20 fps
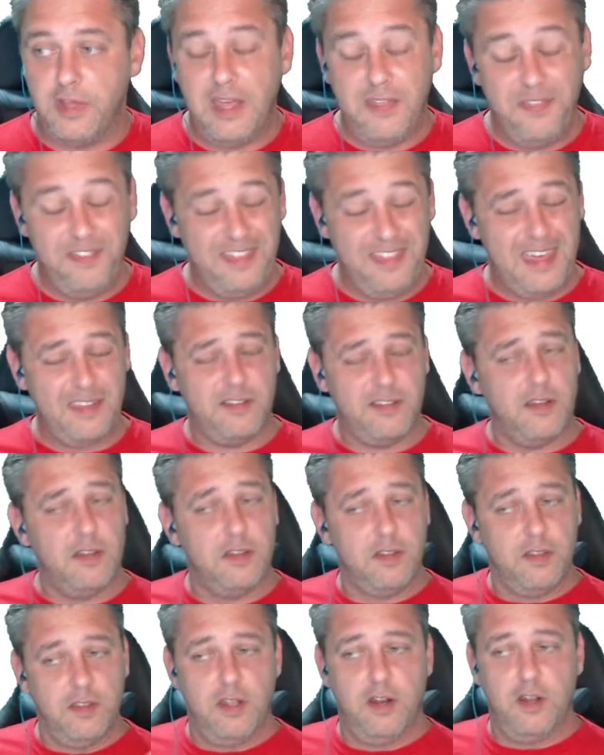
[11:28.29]
And that's a
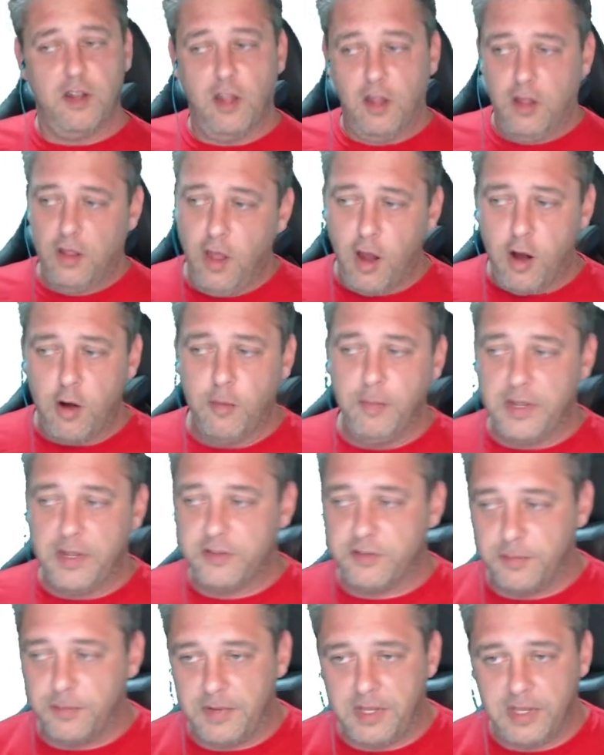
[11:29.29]
little alarming
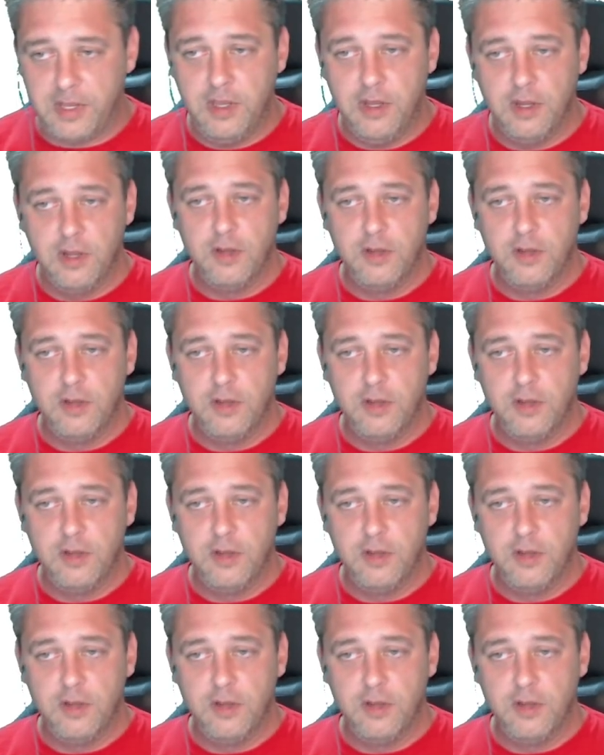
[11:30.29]
to me.